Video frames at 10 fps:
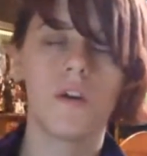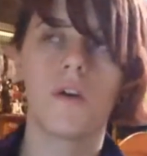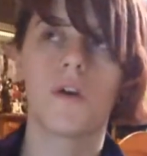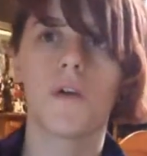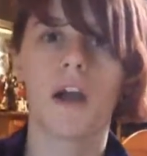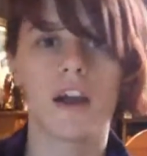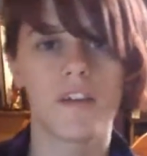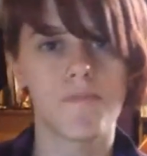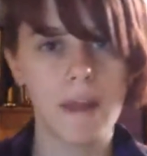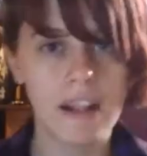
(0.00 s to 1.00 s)
who
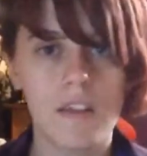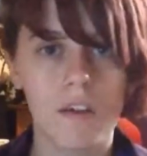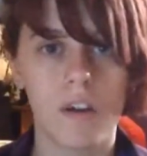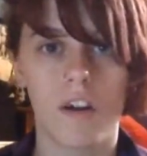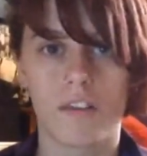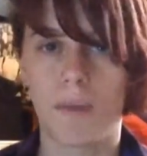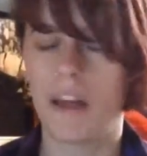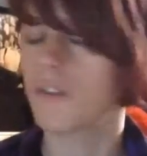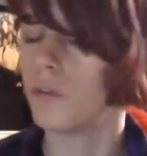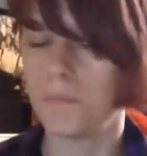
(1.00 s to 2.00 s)
have made their own
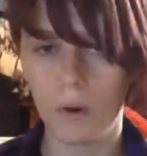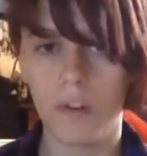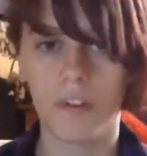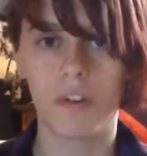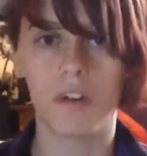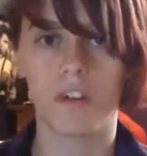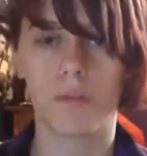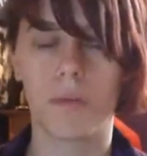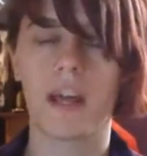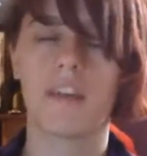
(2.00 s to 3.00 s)
cosplays or bought their own
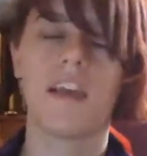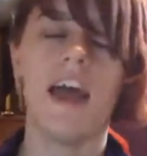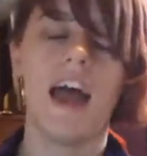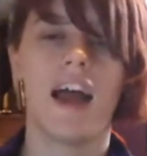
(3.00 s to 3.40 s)
cosplays